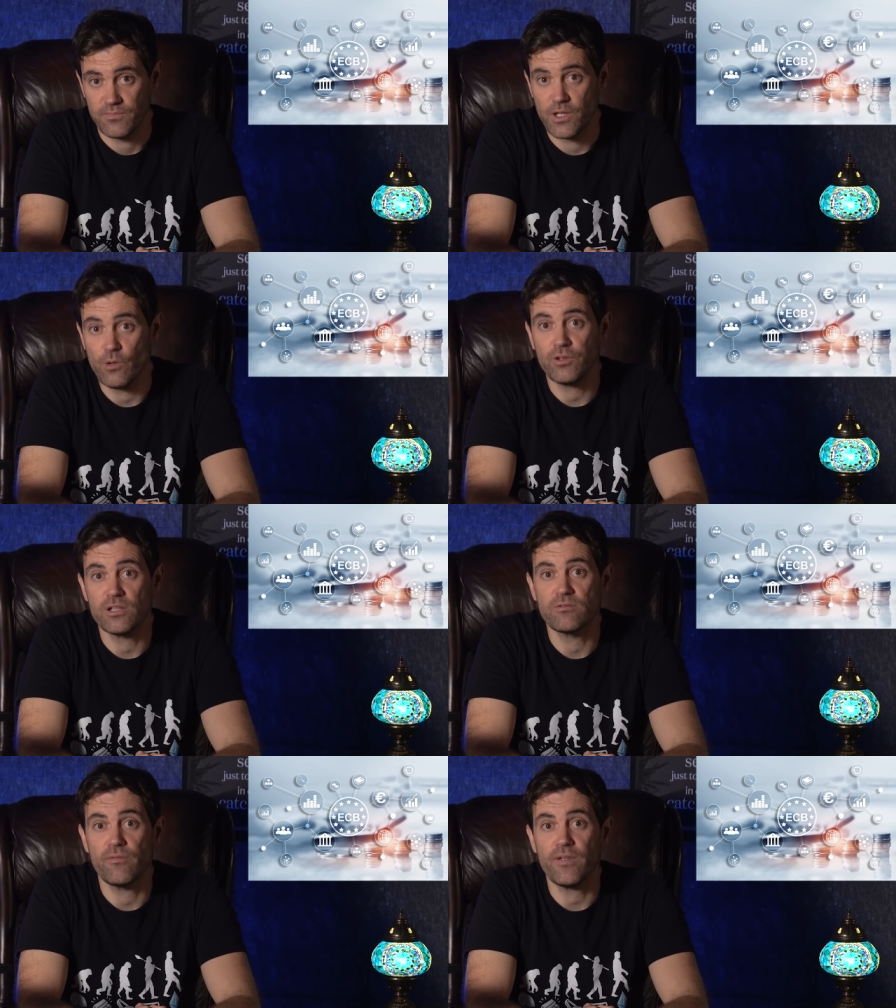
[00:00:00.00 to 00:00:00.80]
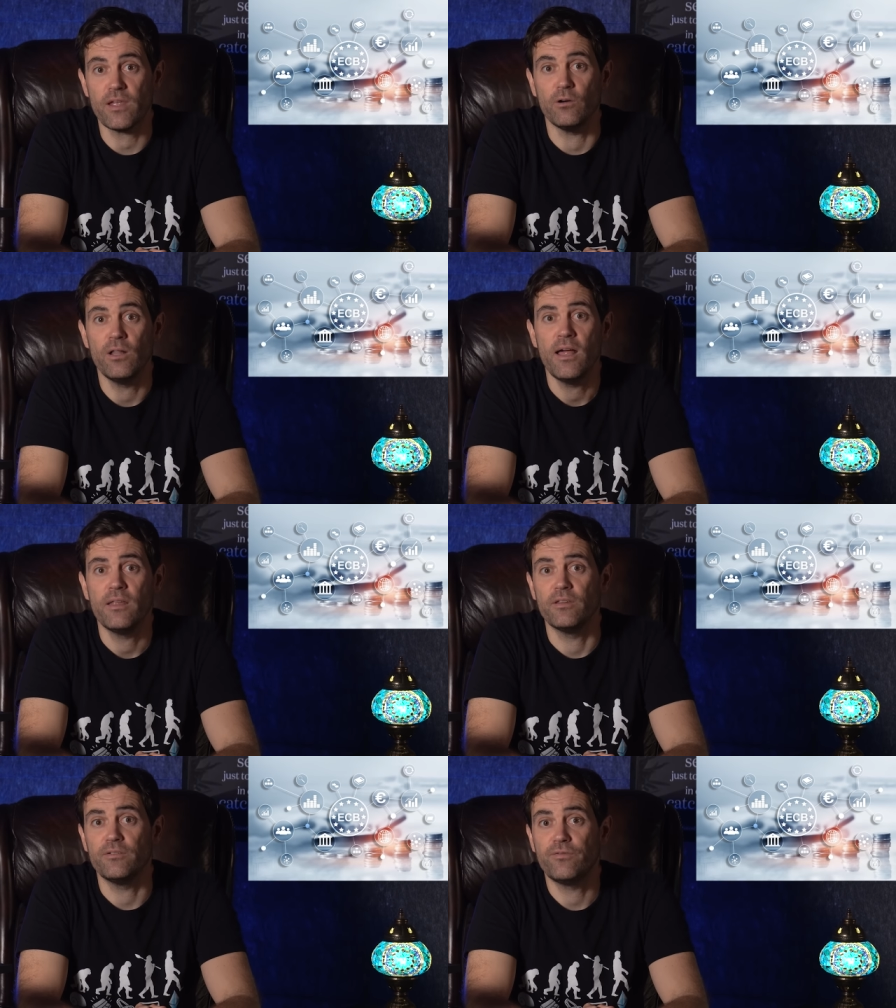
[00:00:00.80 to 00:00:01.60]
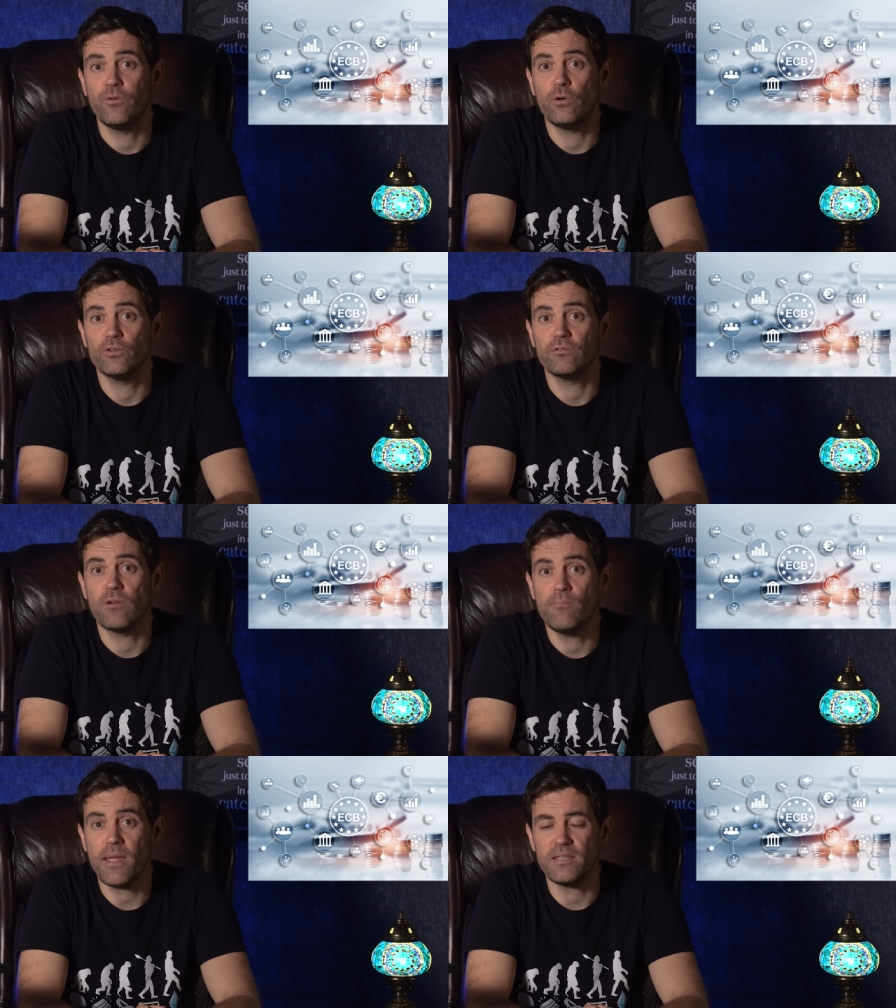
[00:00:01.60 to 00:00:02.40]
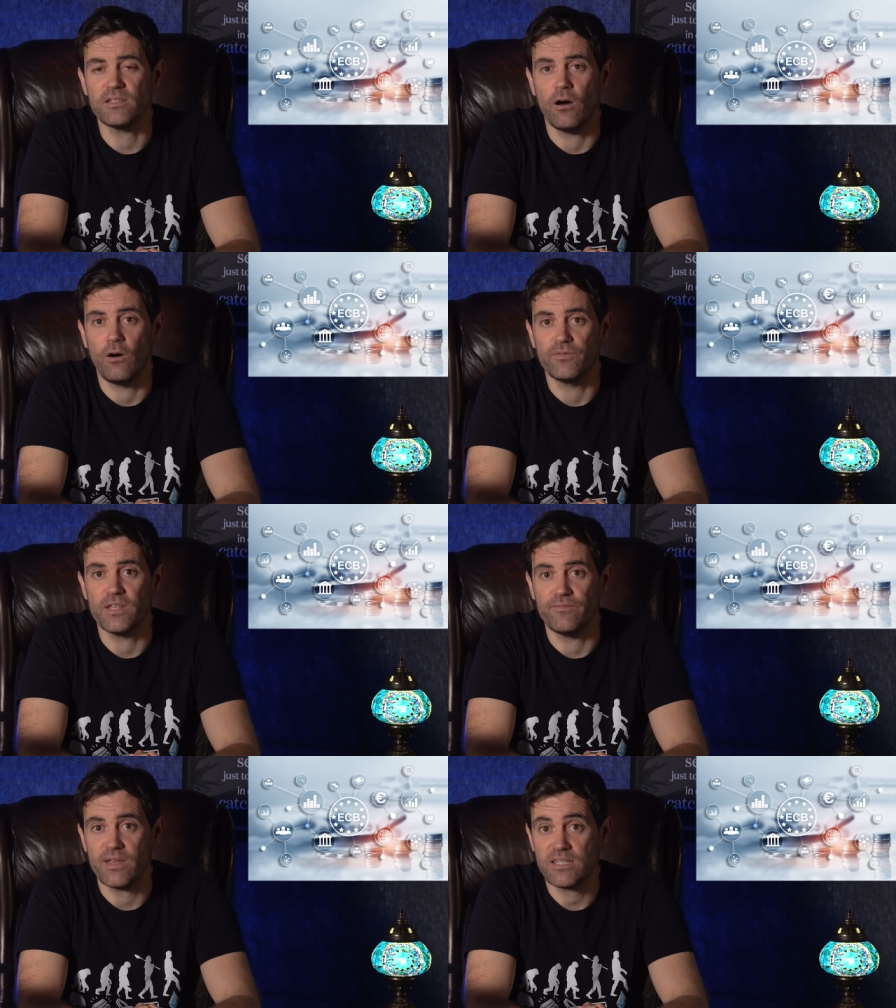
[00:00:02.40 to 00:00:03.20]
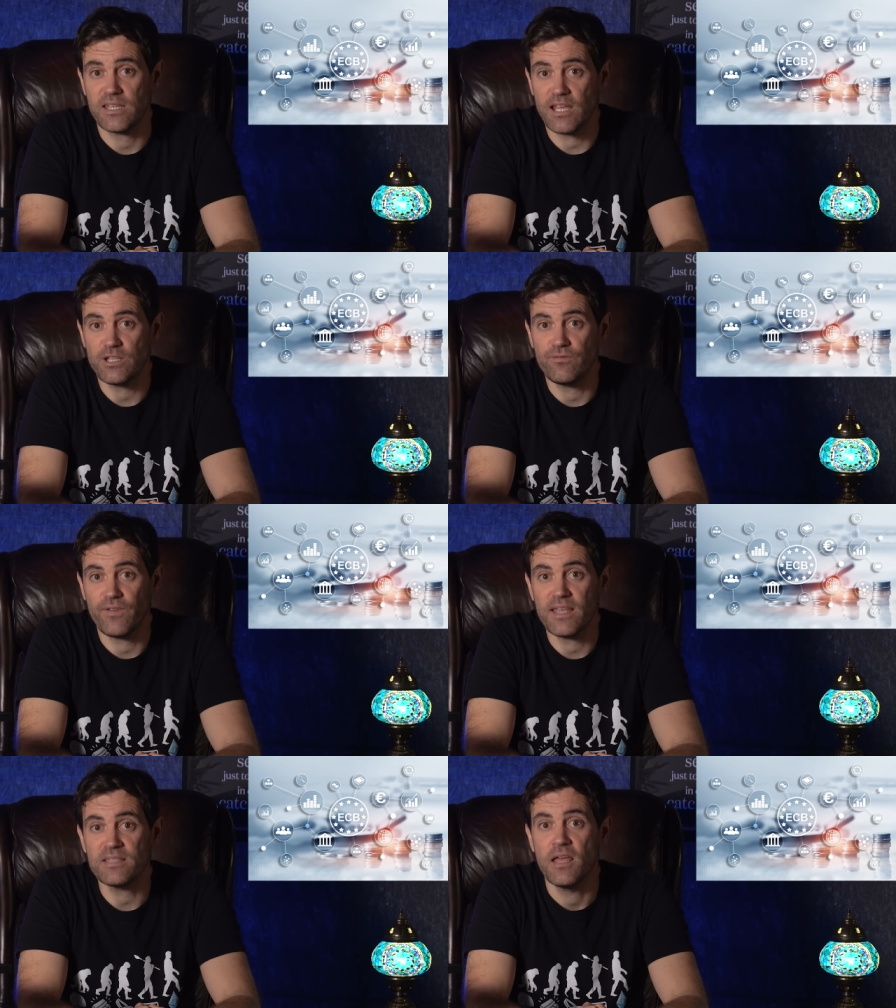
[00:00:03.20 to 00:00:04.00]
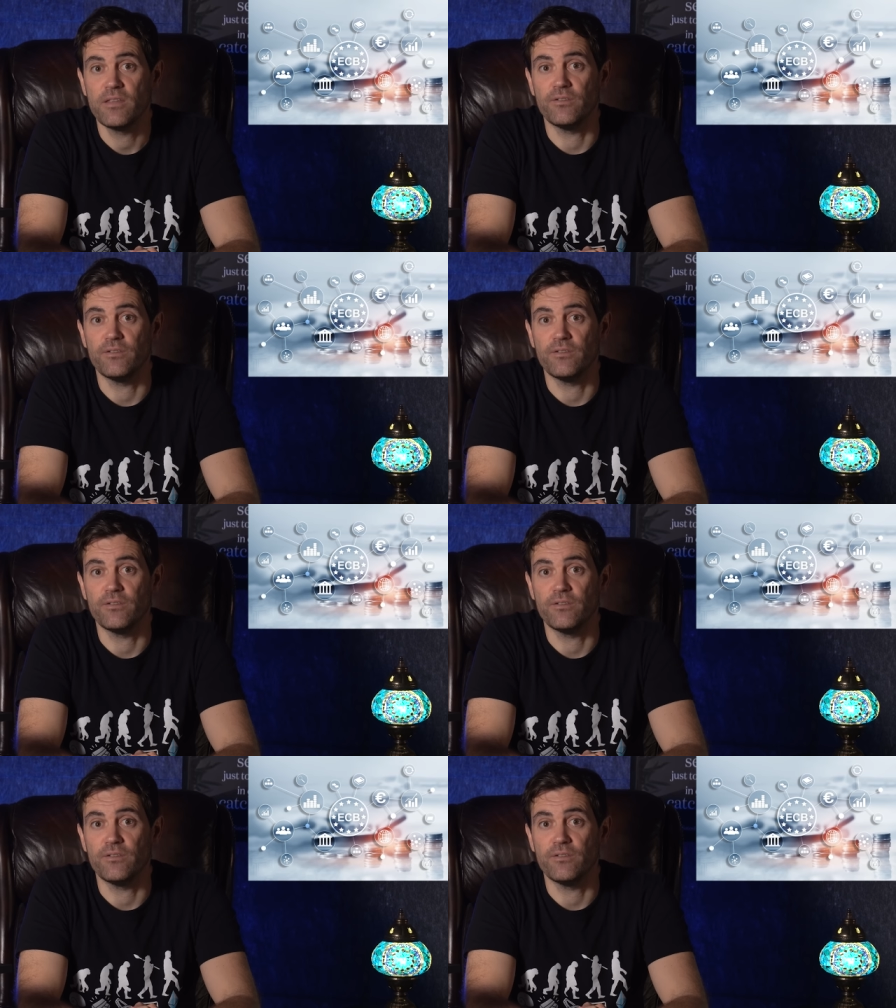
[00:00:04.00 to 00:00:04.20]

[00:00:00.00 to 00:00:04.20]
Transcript: The authors reveal that for the remainder of the investigation phase,